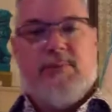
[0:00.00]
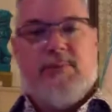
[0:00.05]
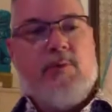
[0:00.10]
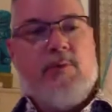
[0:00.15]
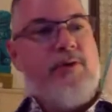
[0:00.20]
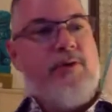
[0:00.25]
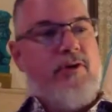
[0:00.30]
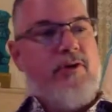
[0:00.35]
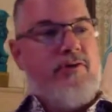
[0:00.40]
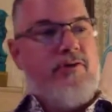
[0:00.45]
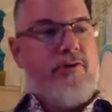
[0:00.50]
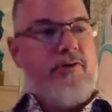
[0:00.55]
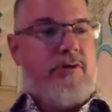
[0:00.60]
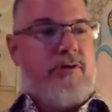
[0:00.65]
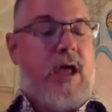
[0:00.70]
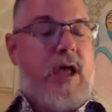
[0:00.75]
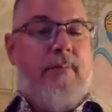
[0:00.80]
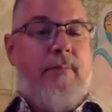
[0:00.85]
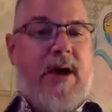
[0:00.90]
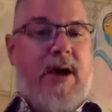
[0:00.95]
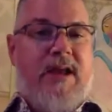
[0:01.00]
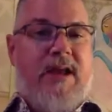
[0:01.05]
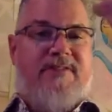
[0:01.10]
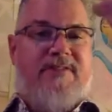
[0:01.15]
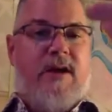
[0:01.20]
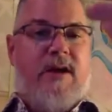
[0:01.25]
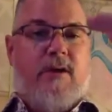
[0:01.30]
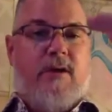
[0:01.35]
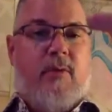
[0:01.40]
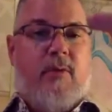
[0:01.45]
to more producers, I might
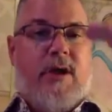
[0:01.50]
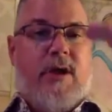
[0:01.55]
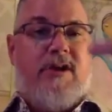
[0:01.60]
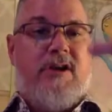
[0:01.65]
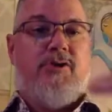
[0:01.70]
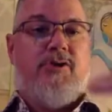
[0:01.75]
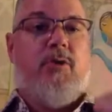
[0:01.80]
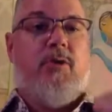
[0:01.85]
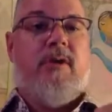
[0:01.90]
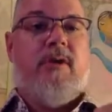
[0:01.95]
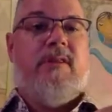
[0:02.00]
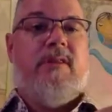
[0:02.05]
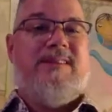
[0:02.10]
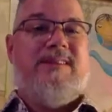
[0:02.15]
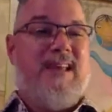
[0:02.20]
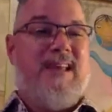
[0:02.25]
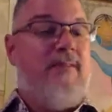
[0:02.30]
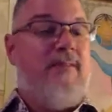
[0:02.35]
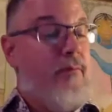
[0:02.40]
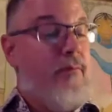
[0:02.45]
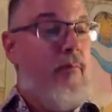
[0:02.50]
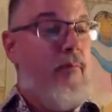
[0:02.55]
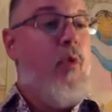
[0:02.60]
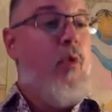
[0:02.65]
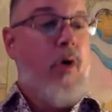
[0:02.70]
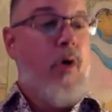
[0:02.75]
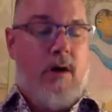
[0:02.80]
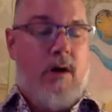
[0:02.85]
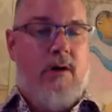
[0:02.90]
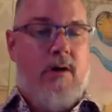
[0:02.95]
find a way to shorten this even
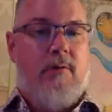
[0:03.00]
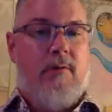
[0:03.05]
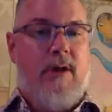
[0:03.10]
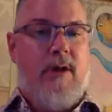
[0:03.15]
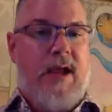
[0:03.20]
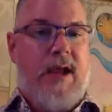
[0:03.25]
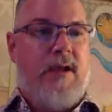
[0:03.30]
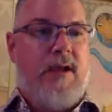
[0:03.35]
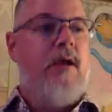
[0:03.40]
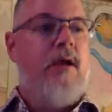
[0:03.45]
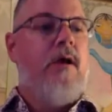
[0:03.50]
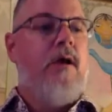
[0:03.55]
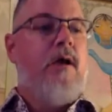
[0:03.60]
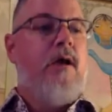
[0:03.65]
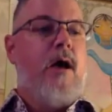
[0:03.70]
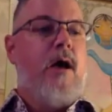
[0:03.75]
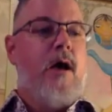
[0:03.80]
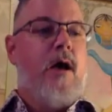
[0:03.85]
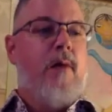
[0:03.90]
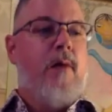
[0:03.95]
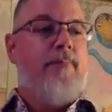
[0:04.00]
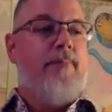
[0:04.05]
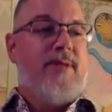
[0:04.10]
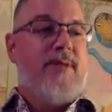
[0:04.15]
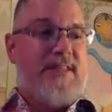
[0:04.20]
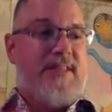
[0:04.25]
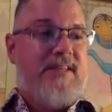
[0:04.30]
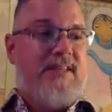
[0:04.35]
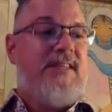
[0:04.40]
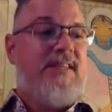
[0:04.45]
more, right?
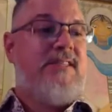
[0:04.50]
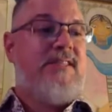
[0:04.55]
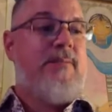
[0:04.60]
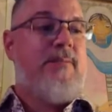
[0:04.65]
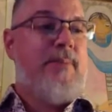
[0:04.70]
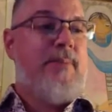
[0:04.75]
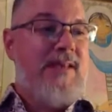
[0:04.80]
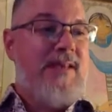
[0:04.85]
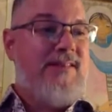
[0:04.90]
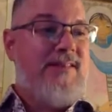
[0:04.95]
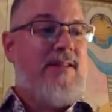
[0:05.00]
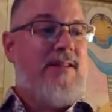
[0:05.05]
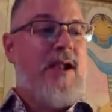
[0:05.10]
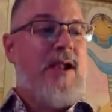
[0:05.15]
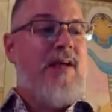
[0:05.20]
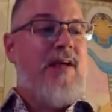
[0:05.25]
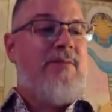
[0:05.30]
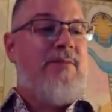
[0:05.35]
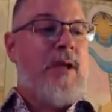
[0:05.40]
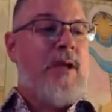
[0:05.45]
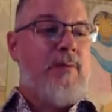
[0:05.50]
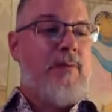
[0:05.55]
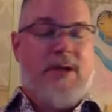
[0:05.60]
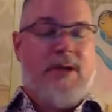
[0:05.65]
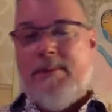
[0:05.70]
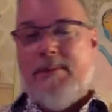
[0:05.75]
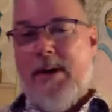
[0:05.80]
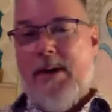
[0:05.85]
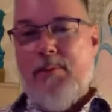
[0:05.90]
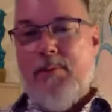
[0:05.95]
But this is the best that I've been able to
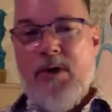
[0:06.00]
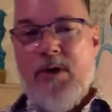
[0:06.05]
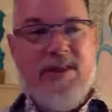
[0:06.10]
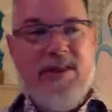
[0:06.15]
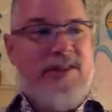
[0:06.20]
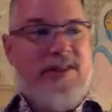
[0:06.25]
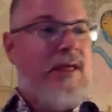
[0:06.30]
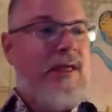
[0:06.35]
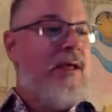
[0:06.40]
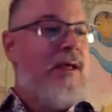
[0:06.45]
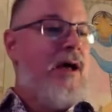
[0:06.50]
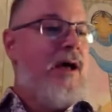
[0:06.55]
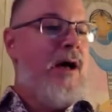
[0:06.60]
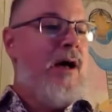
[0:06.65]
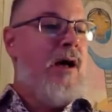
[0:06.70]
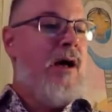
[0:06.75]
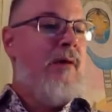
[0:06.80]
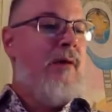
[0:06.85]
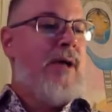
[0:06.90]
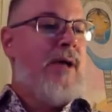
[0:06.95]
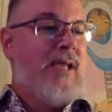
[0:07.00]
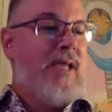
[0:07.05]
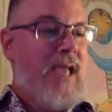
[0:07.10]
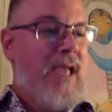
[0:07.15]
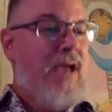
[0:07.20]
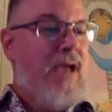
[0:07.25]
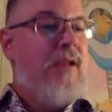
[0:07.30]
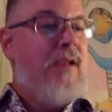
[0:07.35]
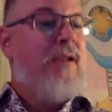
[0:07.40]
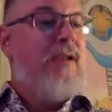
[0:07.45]
come up with.
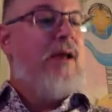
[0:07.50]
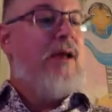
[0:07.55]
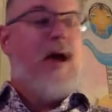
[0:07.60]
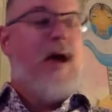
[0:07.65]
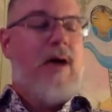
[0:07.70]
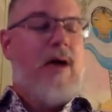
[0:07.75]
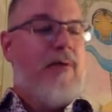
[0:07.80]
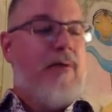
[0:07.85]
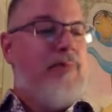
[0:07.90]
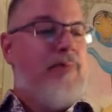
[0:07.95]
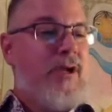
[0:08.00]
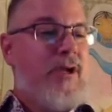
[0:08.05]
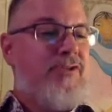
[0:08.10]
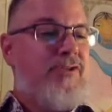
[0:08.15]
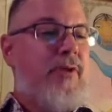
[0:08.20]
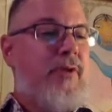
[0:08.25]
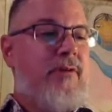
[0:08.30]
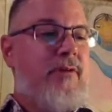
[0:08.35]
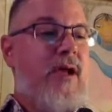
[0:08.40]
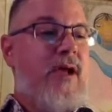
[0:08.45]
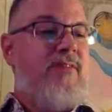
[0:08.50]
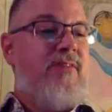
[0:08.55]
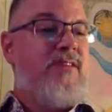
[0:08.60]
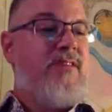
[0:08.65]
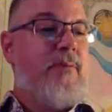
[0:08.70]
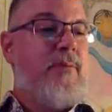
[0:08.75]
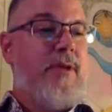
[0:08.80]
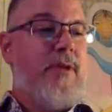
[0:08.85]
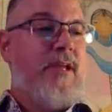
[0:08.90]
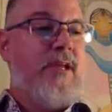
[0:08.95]
Again, I would much rather have
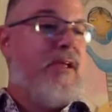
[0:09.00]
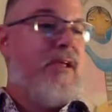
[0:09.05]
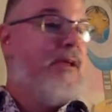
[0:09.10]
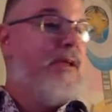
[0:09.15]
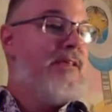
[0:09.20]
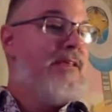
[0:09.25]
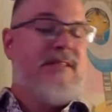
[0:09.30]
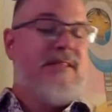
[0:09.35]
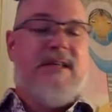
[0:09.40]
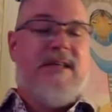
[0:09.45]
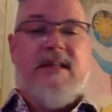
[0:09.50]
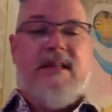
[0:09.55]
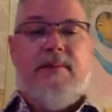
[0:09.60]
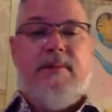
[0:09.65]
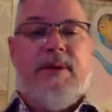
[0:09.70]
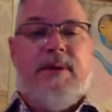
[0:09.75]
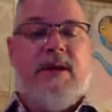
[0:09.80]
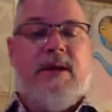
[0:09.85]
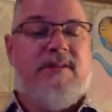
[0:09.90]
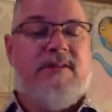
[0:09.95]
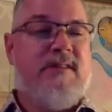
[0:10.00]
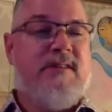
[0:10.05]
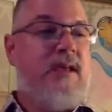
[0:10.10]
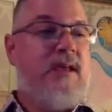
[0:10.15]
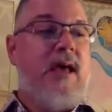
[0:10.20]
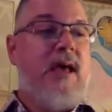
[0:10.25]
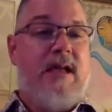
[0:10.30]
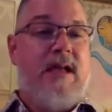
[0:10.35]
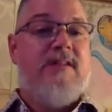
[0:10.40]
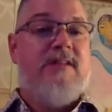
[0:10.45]
somebody see the piece
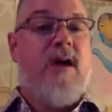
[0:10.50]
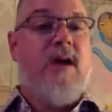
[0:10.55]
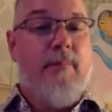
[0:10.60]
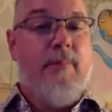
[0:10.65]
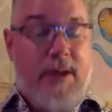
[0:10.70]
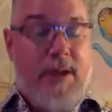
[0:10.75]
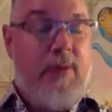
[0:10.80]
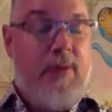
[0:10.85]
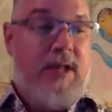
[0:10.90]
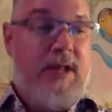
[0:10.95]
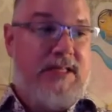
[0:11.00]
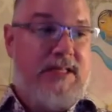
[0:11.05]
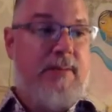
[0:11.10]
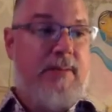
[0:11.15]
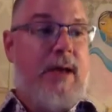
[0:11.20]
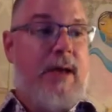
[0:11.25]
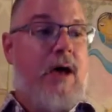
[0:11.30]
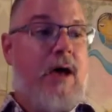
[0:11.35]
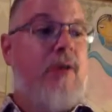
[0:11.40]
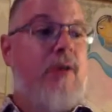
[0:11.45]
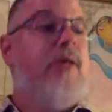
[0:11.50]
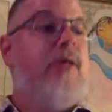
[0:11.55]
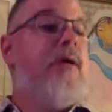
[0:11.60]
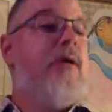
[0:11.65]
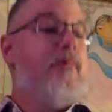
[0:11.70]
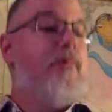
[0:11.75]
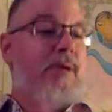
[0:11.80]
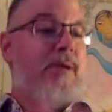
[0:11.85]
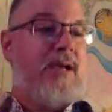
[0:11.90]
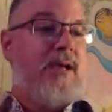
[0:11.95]
and tell me what it's about,
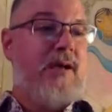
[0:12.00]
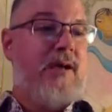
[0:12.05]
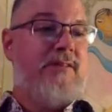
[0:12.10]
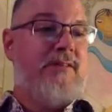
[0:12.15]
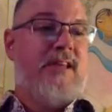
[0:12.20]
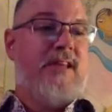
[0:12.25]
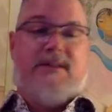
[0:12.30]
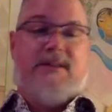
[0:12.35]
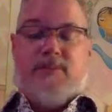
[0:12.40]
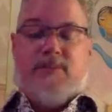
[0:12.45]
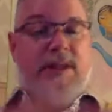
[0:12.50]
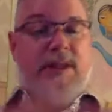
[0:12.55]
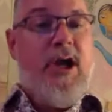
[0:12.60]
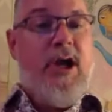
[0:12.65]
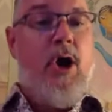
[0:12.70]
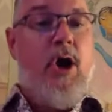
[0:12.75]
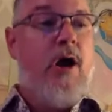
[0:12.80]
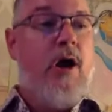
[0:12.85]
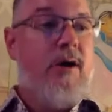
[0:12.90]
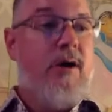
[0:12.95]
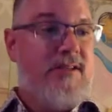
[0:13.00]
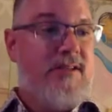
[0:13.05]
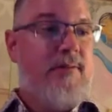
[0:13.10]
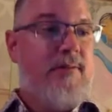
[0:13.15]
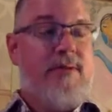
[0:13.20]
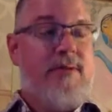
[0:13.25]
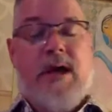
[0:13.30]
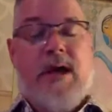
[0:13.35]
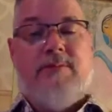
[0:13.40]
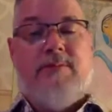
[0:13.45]
because it's really hard
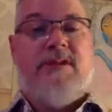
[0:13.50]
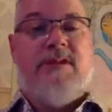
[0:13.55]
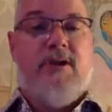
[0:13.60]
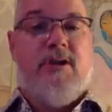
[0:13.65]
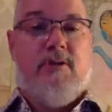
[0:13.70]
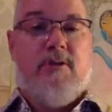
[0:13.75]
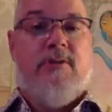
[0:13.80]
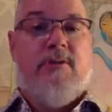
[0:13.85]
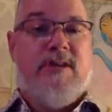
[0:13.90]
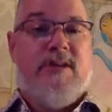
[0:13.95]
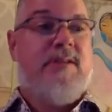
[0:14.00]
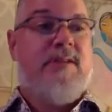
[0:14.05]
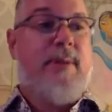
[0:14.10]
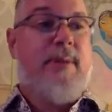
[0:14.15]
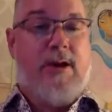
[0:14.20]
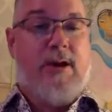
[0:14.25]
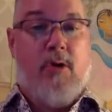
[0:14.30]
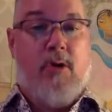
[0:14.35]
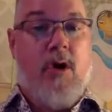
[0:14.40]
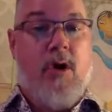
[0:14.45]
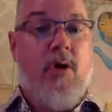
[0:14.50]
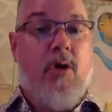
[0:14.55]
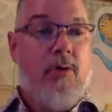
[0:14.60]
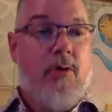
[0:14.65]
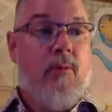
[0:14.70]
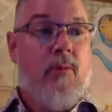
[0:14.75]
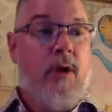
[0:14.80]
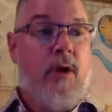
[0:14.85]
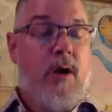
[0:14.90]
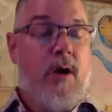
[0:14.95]
sometimes to do this about our
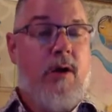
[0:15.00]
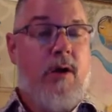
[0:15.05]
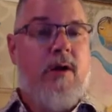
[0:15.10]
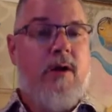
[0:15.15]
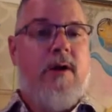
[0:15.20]
own work.